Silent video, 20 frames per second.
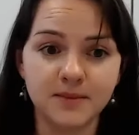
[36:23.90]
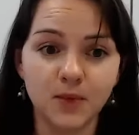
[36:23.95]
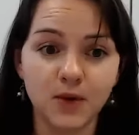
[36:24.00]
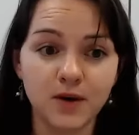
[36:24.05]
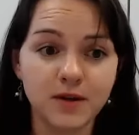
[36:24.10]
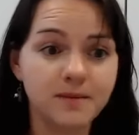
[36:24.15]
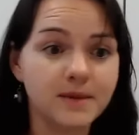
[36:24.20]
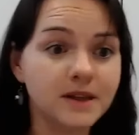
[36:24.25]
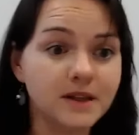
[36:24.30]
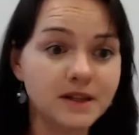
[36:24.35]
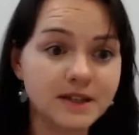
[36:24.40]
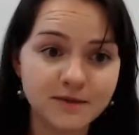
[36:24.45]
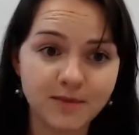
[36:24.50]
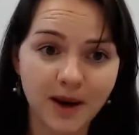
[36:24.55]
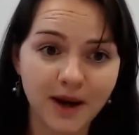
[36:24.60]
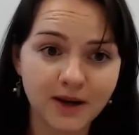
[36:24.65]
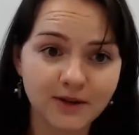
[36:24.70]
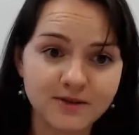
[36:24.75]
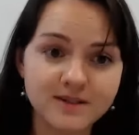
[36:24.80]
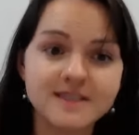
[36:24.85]
worth millions of
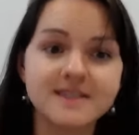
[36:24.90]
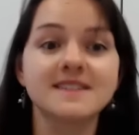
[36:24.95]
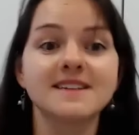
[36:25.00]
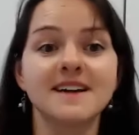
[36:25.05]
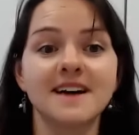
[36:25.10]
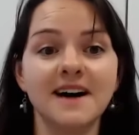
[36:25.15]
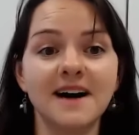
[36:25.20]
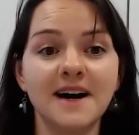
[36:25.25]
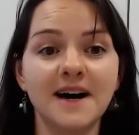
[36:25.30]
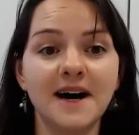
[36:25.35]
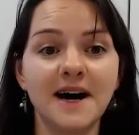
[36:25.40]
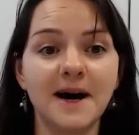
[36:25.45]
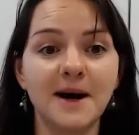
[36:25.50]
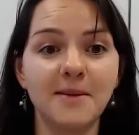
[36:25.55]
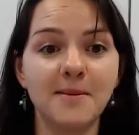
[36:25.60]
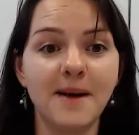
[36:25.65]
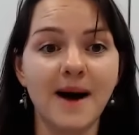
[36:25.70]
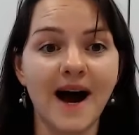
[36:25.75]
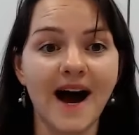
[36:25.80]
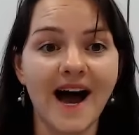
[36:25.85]
pounds,
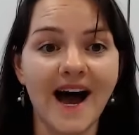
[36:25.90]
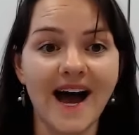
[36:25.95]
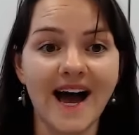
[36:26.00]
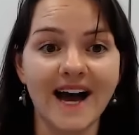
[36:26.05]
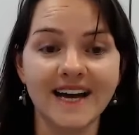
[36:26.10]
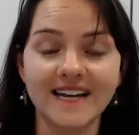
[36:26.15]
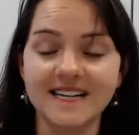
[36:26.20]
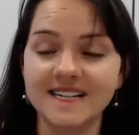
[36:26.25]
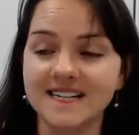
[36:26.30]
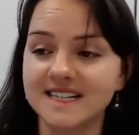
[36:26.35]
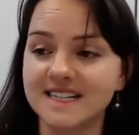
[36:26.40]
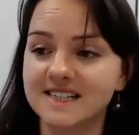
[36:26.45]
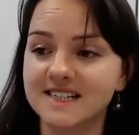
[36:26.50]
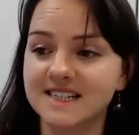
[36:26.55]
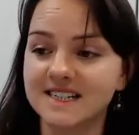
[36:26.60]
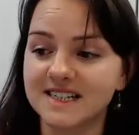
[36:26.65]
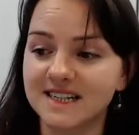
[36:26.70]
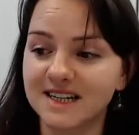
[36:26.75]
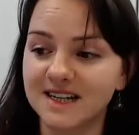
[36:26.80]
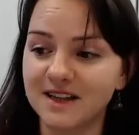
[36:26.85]
and
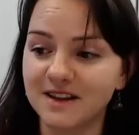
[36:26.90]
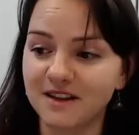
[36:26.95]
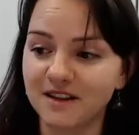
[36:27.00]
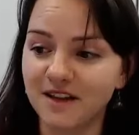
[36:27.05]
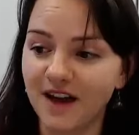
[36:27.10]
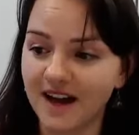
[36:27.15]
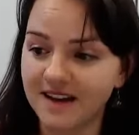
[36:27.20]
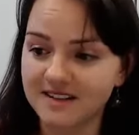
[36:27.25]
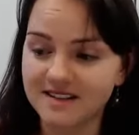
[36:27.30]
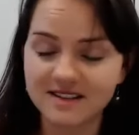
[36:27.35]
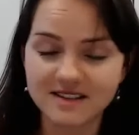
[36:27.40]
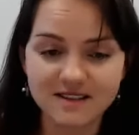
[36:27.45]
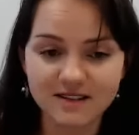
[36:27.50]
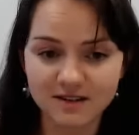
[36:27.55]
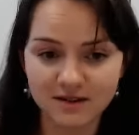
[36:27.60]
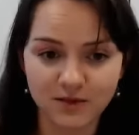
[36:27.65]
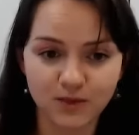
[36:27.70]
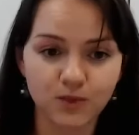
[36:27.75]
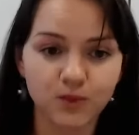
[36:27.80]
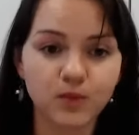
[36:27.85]
that's
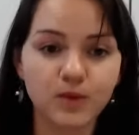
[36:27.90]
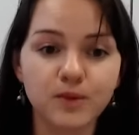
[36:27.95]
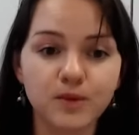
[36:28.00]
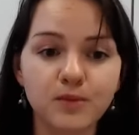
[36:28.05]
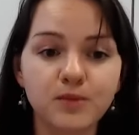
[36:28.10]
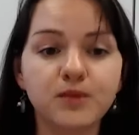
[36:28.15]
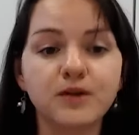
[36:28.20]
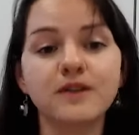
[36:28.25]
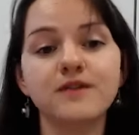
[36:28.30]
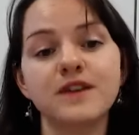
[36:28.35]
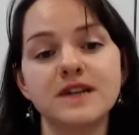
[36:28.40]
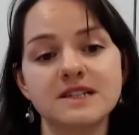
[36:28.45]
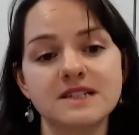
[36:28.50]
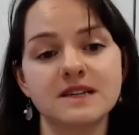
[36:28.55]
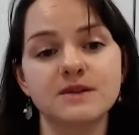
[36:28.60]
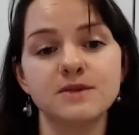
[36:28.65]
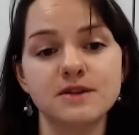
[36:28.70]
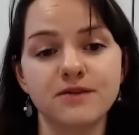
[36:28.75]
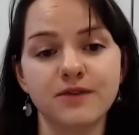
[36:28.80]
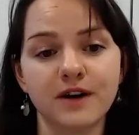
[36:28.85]

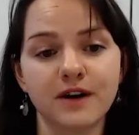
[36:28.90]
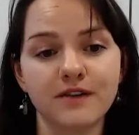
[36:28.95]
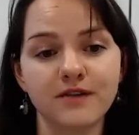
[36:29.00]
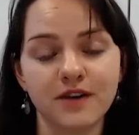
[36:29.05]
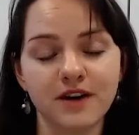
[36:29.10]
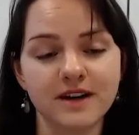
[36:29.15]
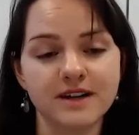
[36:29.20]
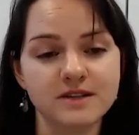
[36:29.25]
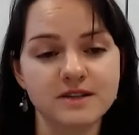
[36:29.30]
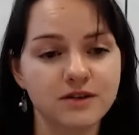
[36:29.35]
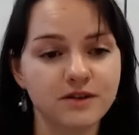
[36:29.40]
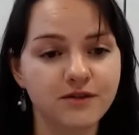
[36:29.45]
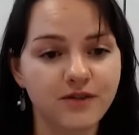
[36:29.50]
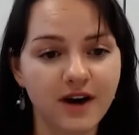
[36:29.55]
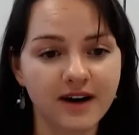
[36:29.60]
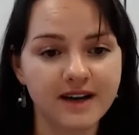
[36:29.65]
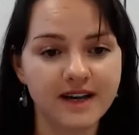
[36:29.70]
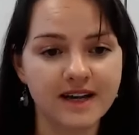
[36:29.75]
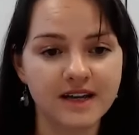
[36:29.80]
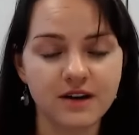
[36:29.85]
previously was a very, very sort of
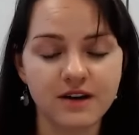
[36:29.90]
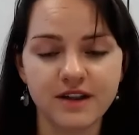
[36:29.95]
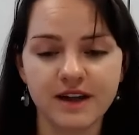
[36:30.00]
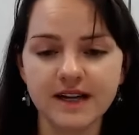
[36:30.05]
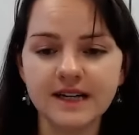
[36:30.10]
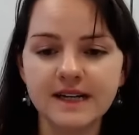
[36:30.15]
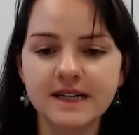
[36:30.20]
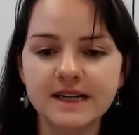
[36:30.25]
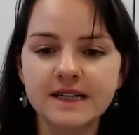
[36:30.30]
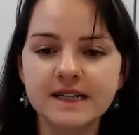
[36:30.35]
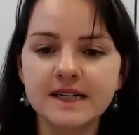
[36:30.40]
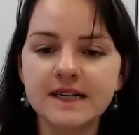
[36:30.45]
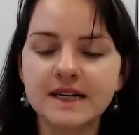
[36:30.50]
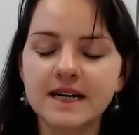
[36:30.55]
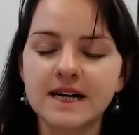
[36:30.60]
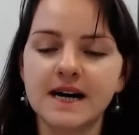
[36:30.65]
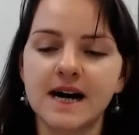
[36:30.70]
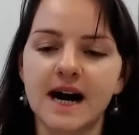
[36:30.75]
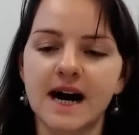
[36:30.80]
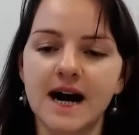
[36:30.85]
high end thing.
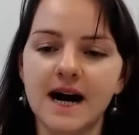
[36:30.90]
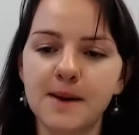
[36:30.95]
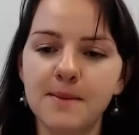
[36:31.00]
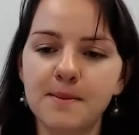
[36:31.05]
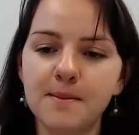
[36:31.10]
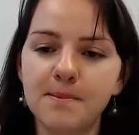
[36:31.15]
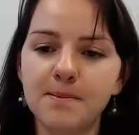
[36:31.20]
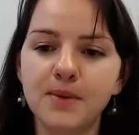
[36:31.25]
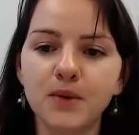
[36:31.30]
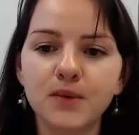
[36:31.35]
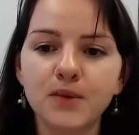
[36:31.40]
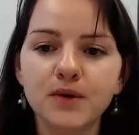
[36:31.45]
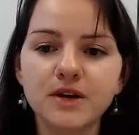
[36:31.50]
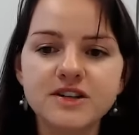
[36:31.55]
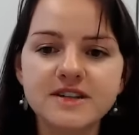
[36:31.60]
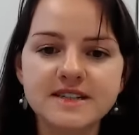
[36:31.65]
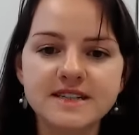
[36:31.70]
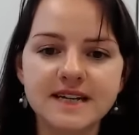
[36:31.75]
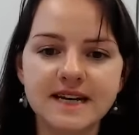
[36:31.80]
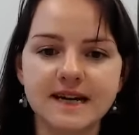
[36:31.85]
But we're
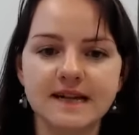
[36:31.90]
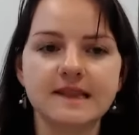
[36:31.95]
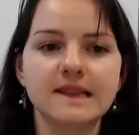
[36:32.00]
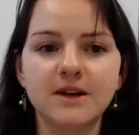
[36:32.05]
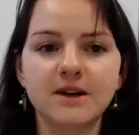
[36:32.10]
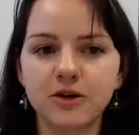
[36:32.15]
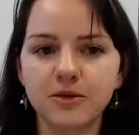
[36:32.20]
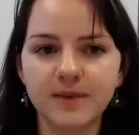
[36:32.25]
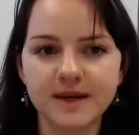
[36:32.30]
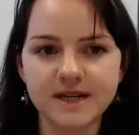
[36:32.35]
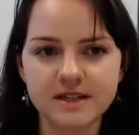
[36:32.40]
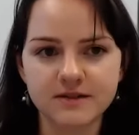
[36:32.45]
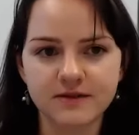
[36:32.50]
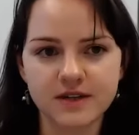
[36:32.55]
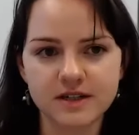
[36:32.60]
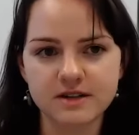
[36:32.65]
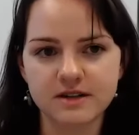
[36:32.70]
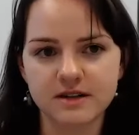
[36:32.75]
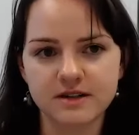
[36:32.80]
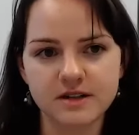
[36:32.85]
seeing little bits of
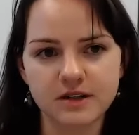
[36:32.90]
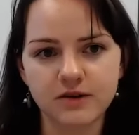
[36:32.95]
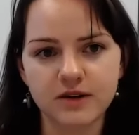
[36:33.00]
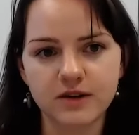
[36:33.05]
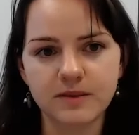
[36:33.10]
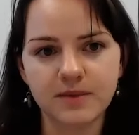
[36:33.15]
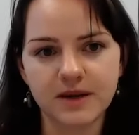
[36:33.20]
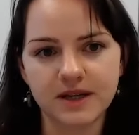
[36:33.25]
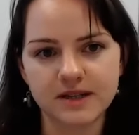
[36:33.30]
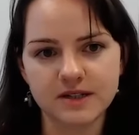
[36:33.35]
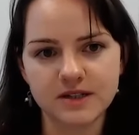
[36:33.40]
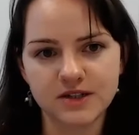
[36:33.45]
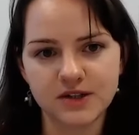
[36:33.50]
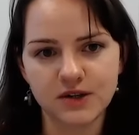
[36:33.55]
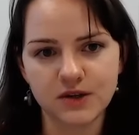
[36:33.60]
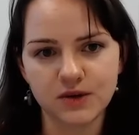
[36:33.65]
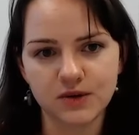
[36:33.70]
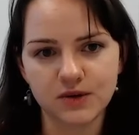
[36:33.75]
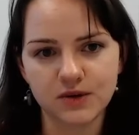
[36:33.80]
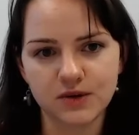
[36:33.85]
it start to creep
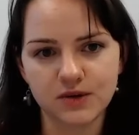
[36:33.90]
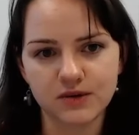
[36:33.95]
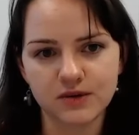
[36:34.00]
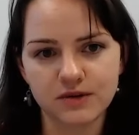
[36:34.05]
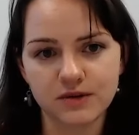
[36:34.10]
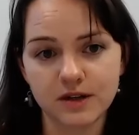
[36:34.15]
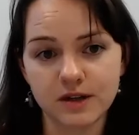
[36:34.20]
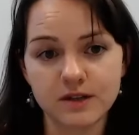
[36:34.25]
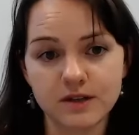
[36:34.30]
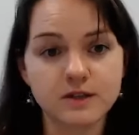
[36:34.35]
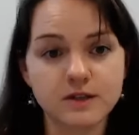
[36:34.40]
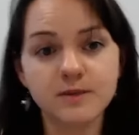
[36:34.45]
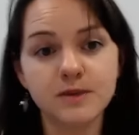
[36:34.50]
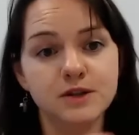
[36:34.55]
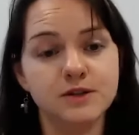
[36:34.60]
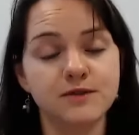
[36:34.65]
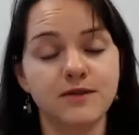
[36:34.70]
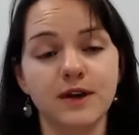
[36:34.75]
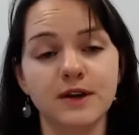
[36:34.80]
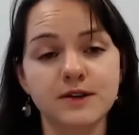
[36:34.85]
into the consumer
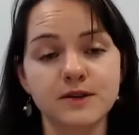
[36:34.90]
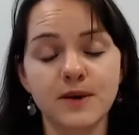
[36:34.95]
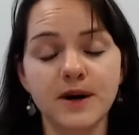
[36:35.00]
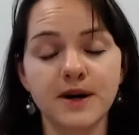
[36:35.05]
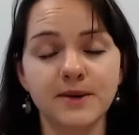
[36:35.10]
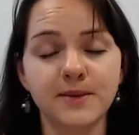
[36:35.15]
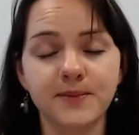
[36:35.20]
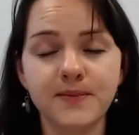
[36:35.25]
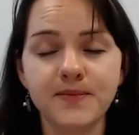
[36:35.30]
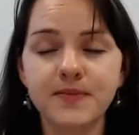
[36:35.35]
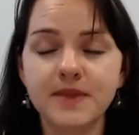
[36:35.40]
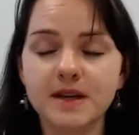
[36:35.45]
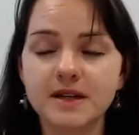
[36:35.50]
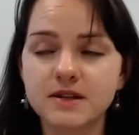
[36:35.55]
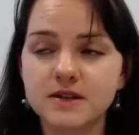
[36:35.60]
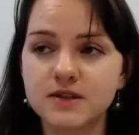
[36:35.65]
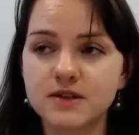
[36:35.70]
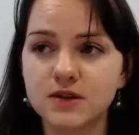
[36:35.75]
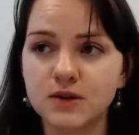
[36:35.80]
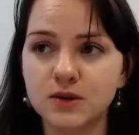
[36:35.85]
sphere as well.
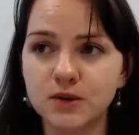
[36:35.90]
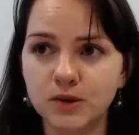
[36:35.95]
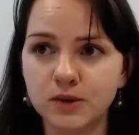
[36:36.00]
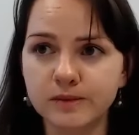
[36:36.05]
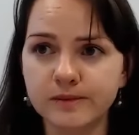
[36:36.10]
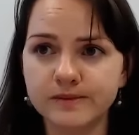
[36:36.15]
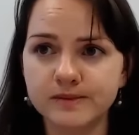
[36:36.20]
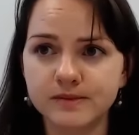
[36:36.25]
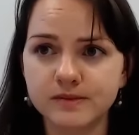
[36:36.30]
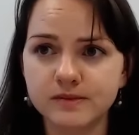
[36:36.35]
So